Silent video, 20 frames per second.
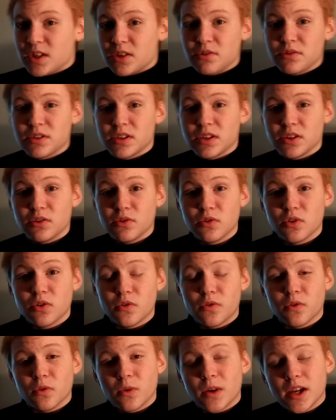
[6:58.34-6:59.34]
using
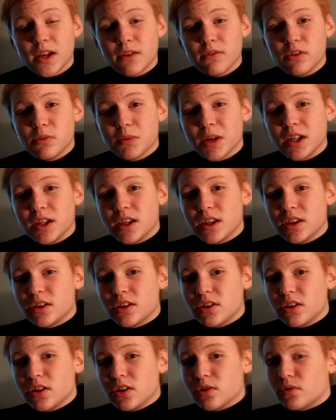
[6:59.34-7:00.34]
Google for whatever you might need
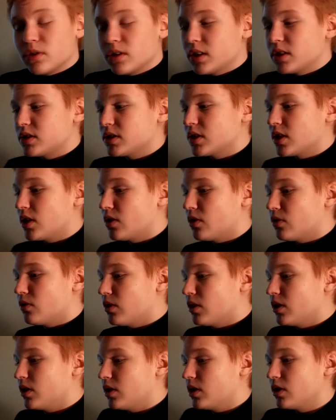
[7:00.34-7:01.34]
to do.
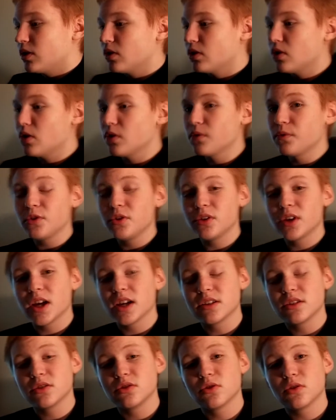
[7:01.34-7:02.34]
So hopefully you
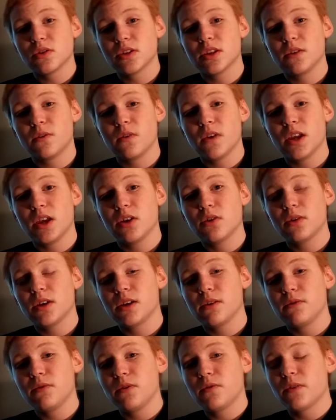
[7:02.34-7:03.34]
guys enjoyed this video, and
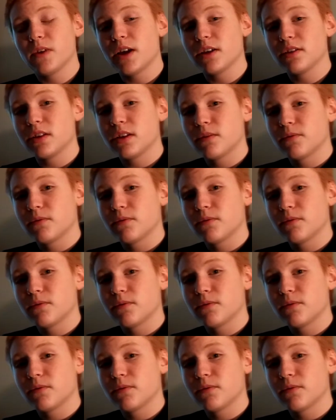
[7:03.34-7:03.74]
if you found it